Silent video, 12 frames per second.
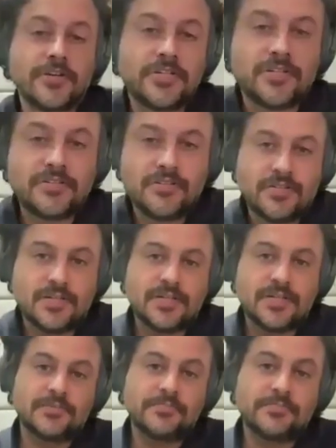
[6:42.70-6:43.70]
generation
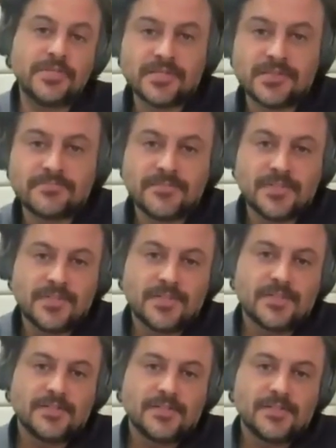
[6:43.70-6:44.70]
business,
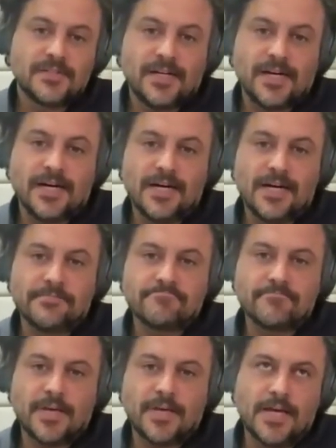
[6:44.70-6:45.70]

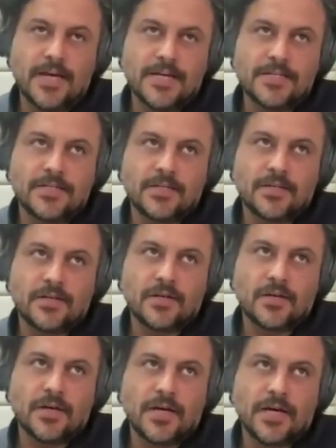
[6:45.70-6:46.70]
and
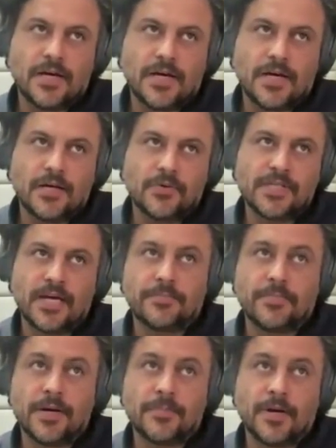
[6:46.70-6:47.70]
it was
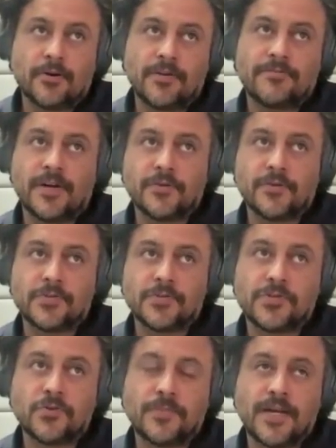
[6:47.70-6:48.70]
started by my grandfather was a
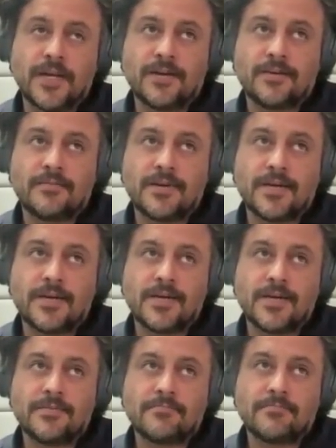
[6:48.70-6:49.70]
toolmaker.
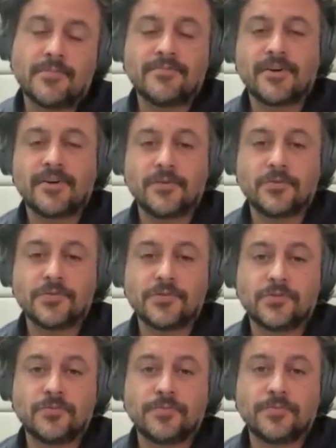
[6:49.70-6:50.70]
My father was a
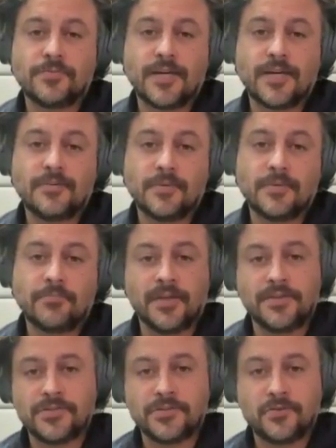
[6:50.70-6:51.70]
toolmaker. My
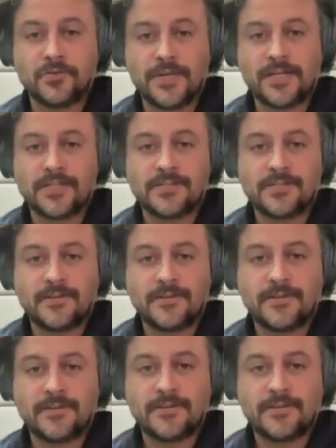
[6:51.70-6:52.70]
brothers are toolmakers,
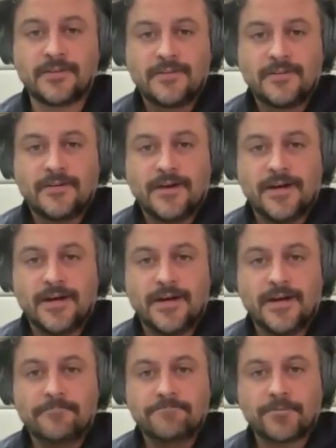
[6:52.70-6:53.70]

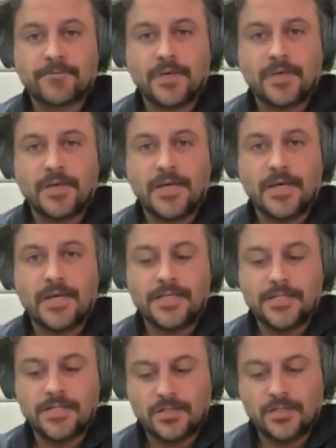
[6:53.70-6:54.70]
um,
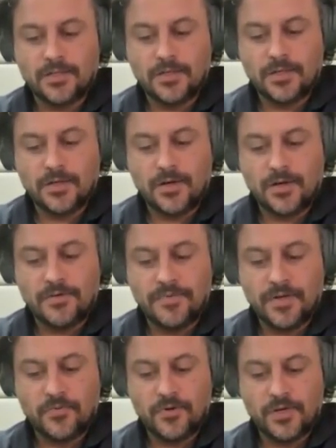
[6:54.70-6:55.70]
and I've
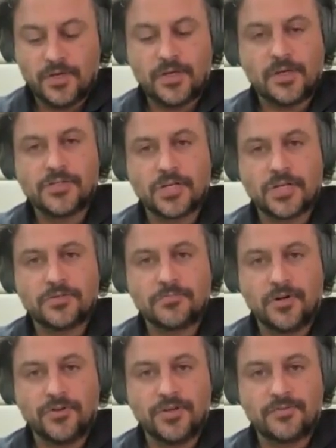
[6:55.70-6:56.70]
been working injection
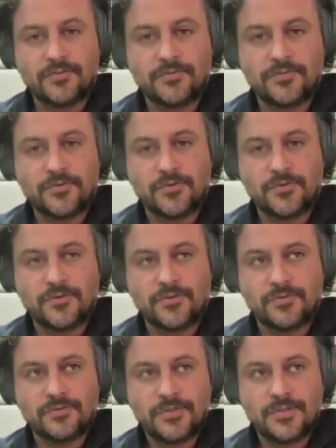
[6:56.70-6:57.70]
molding
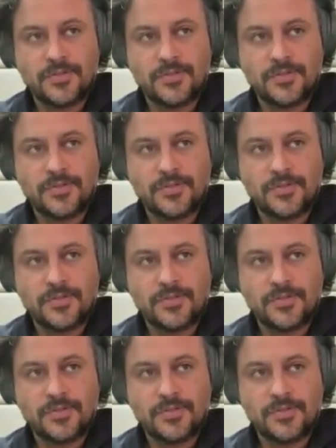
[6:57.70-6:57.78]
for